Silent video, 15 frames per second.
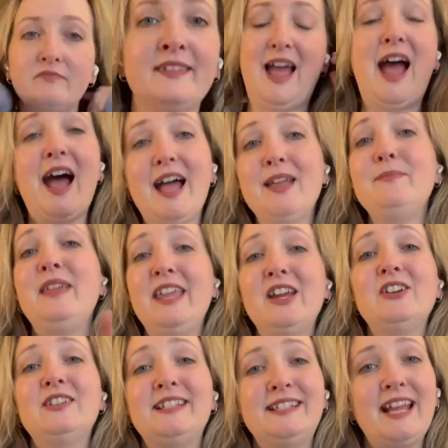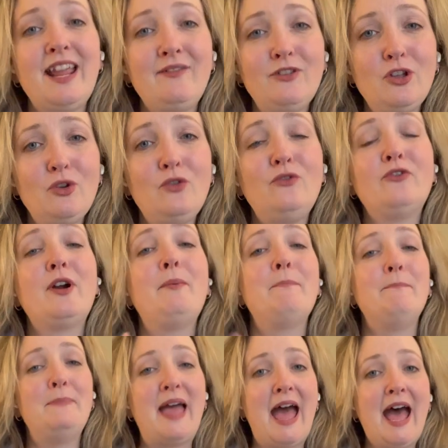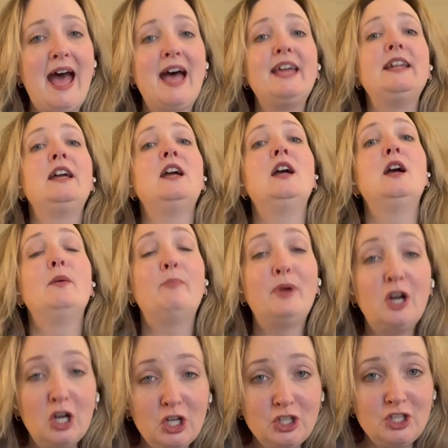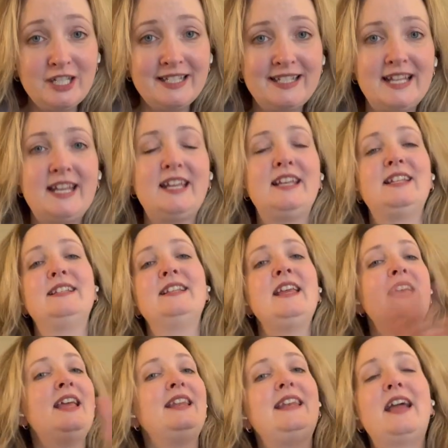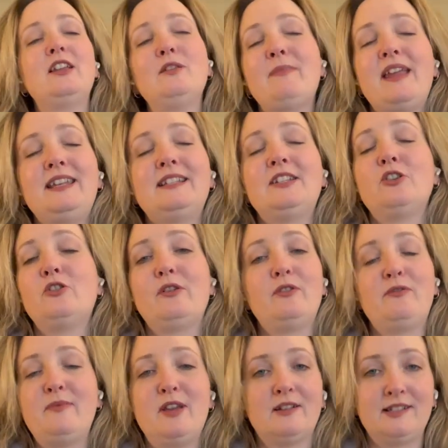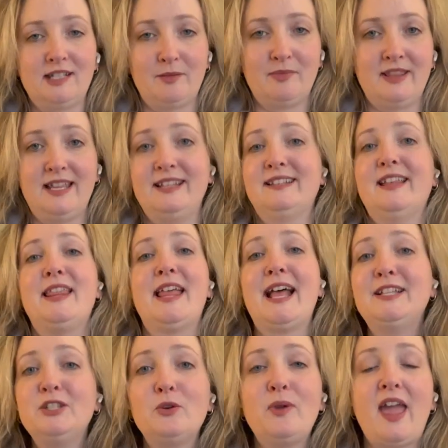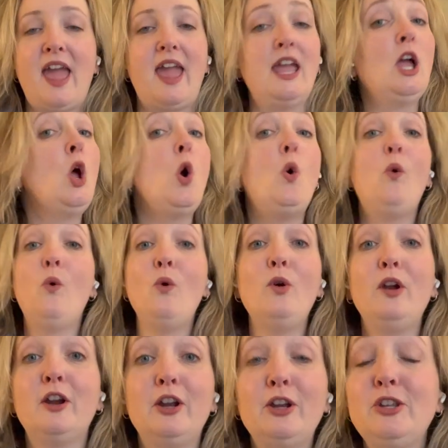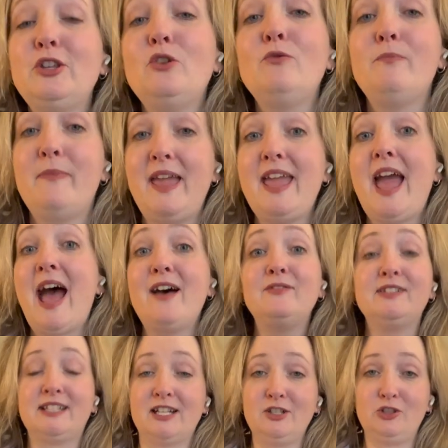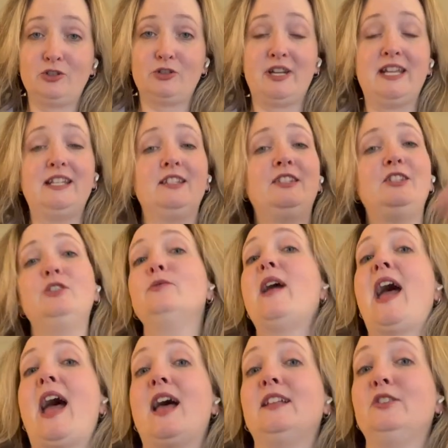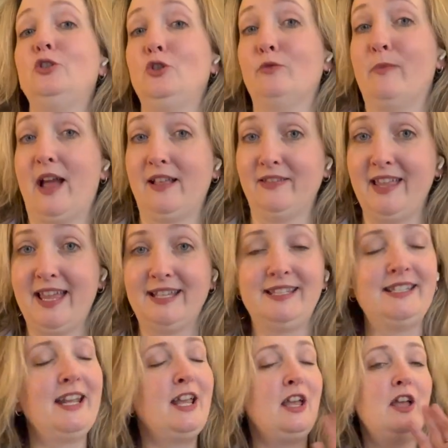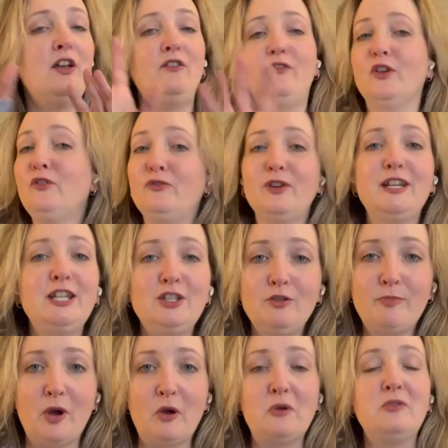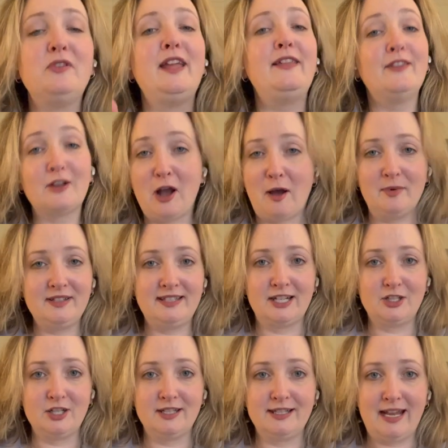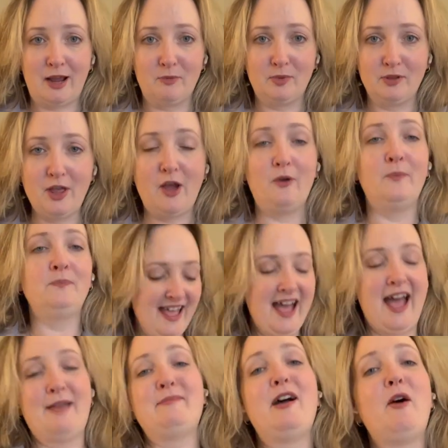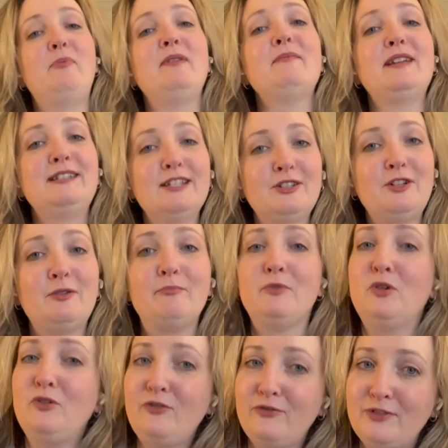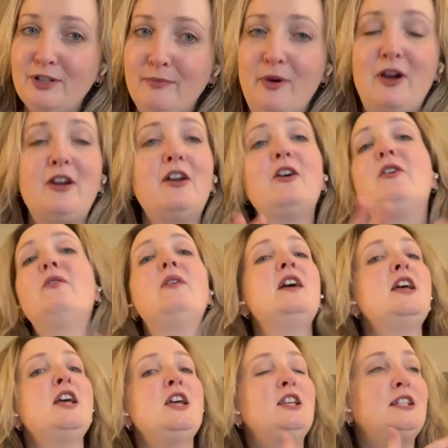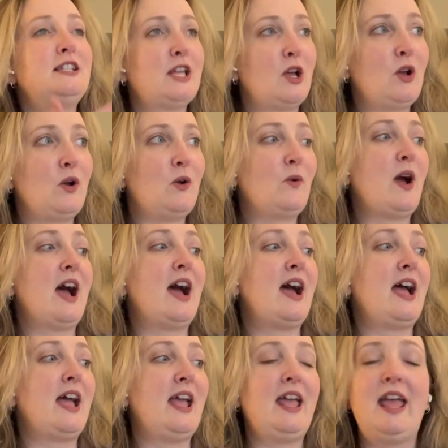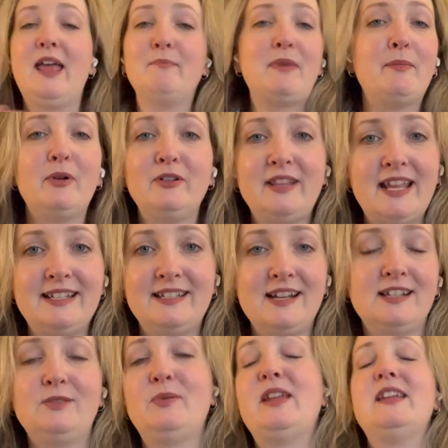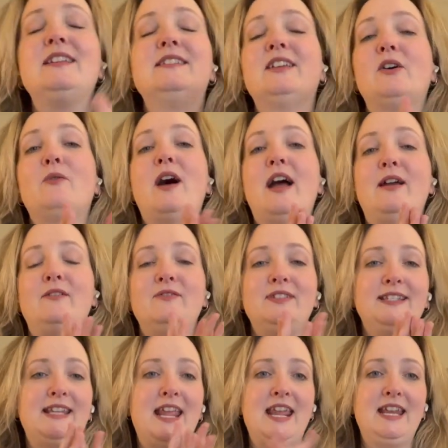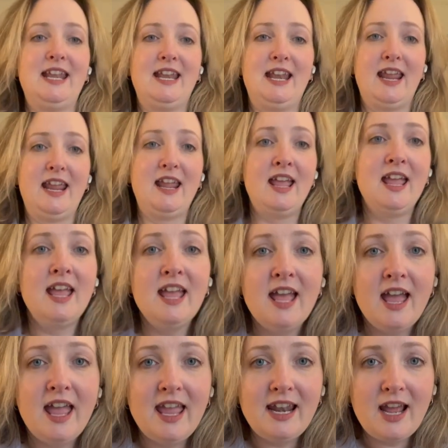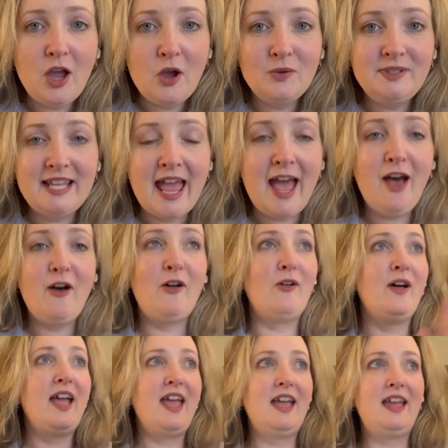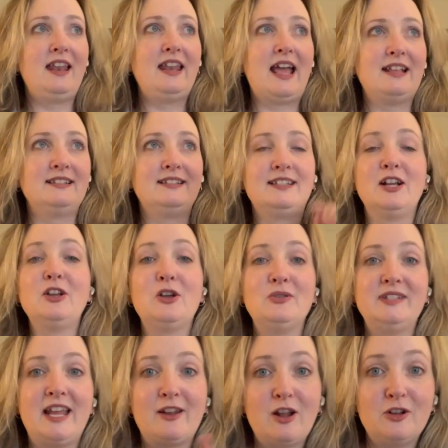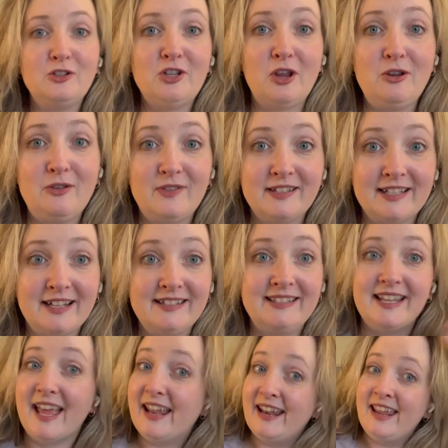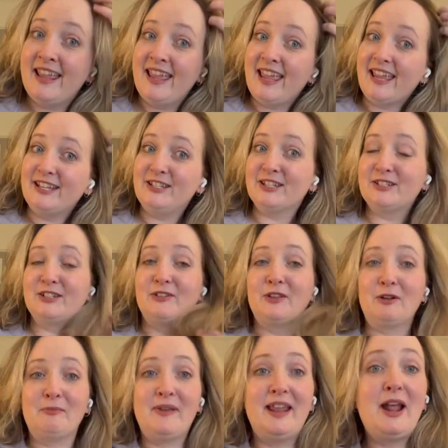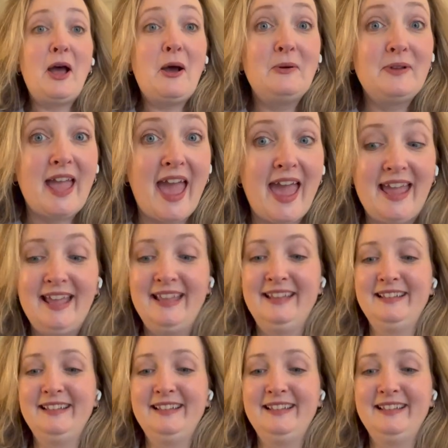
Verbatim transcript: I'm here to save you from bad purchases. Now you may disagree with me on some of these, that's okay, or you may have sunscreens to add to my list. Feel free to do both in the comment sections down below. I'm helping my sister move tomorrow. So, uh, and my birthday's next week. So I've stayed in a, in a hotel. And as the sun goes down, I'll show you the sunset in just a little bit. Okay.